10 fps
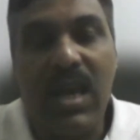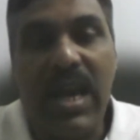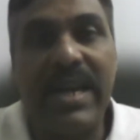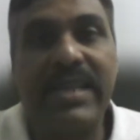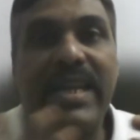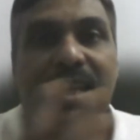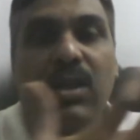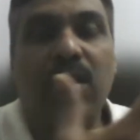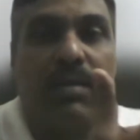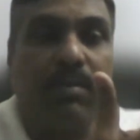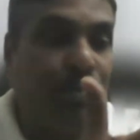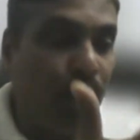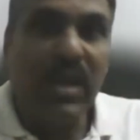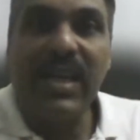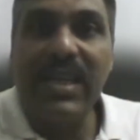And that
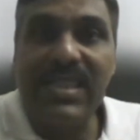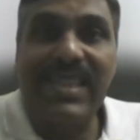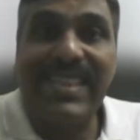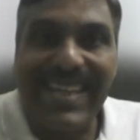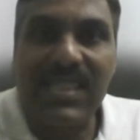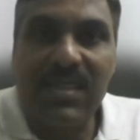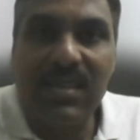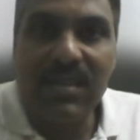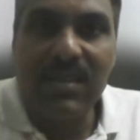book is a text.